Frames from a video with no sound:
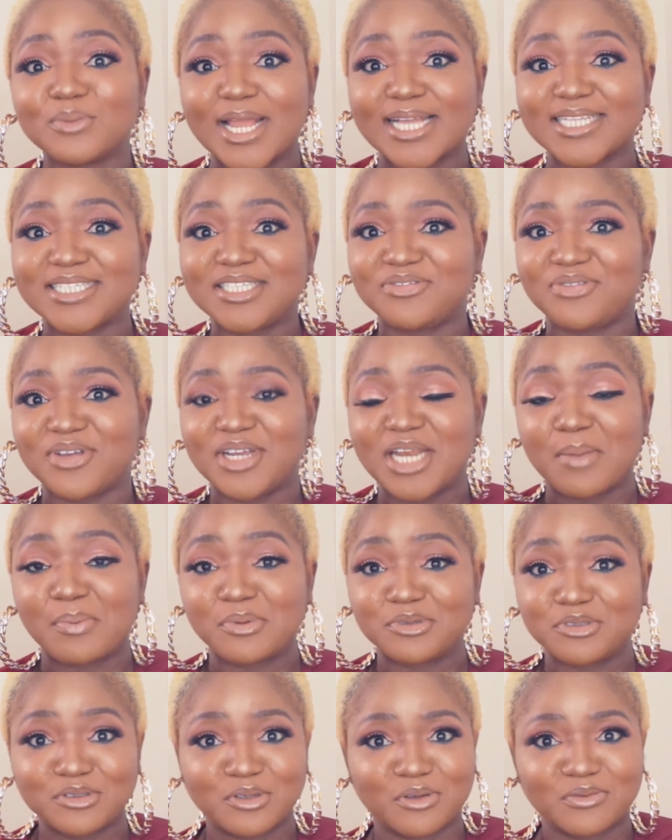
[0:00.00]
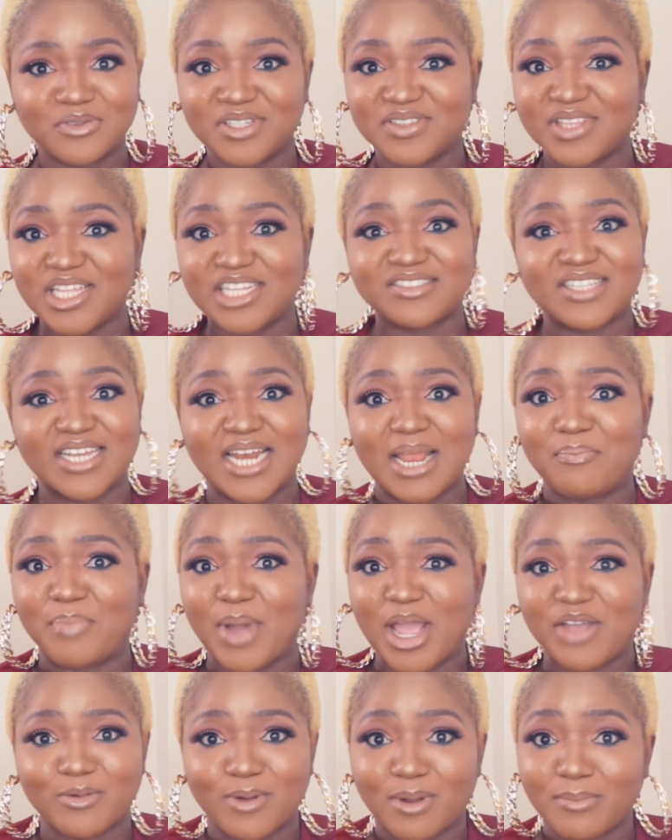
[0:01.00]
like different episodes of the things that I
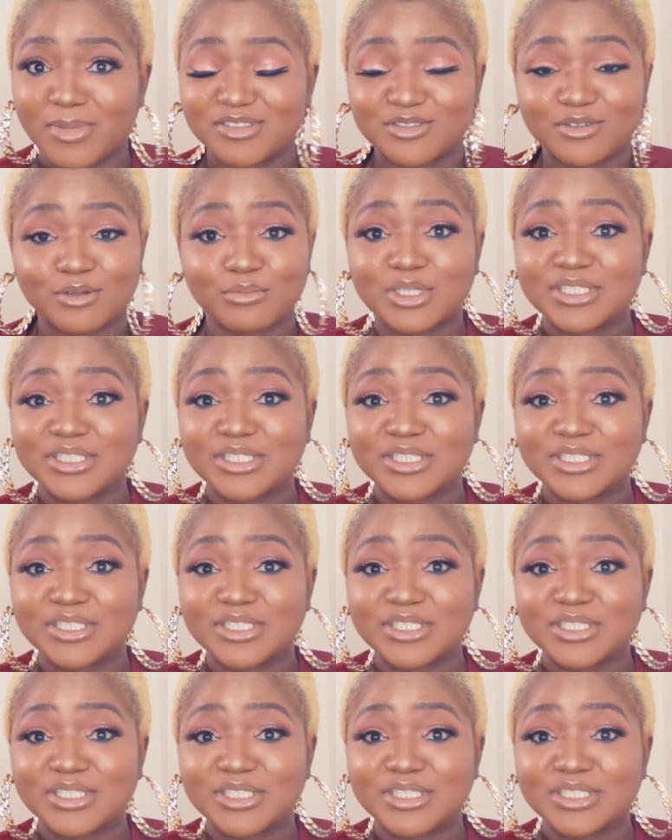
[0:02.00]
buy from Amazon,